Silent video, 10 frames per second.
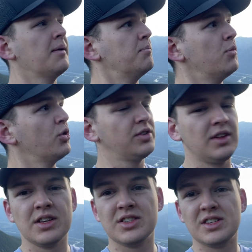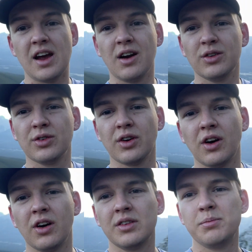most of the stairs
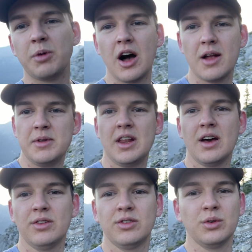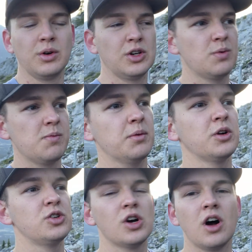are behind me now, so I should be able
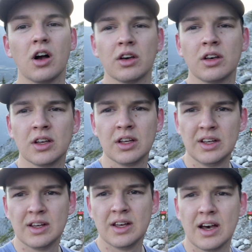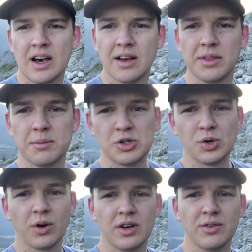to jog the
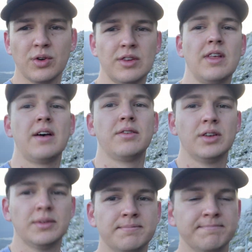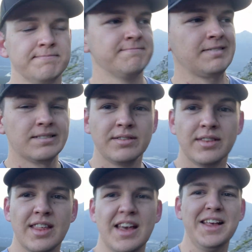majority of what's left.
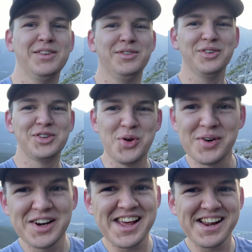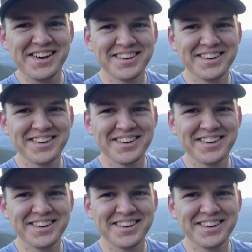Thanks for tuning in.